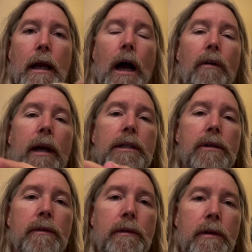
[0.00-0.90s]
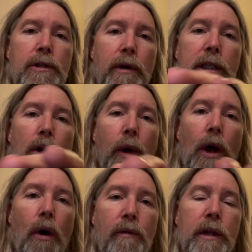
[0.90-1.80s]
All right, so the strings going
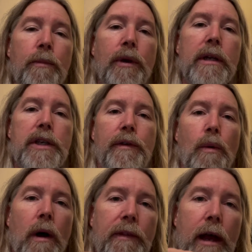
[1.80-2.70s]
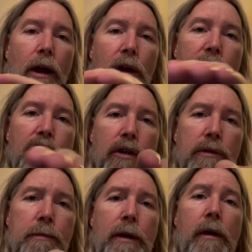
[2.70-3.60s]
over the bridge, if you want that curvature
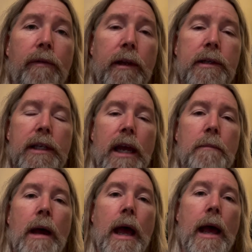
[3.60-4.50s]
to be roughly the same